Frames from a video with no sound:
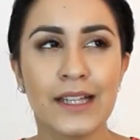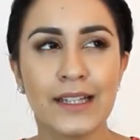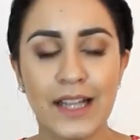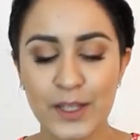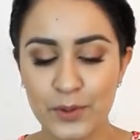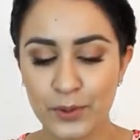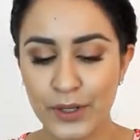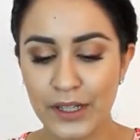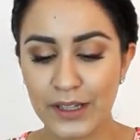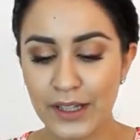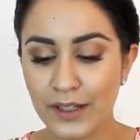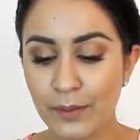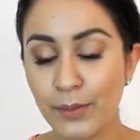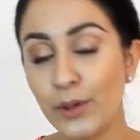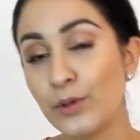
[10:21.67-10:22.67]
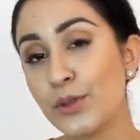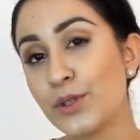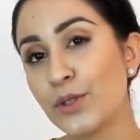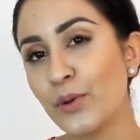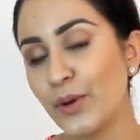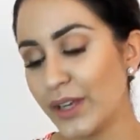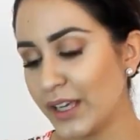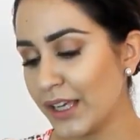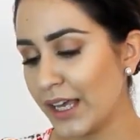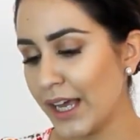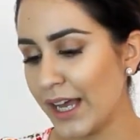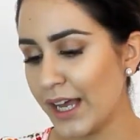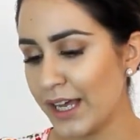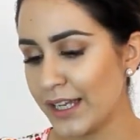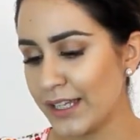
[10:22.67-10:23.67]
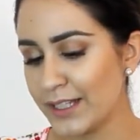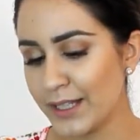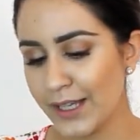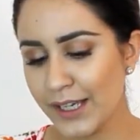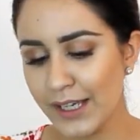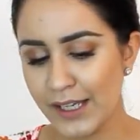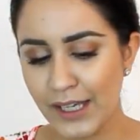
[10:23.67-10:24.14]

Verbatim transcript: That's what I like about sewing and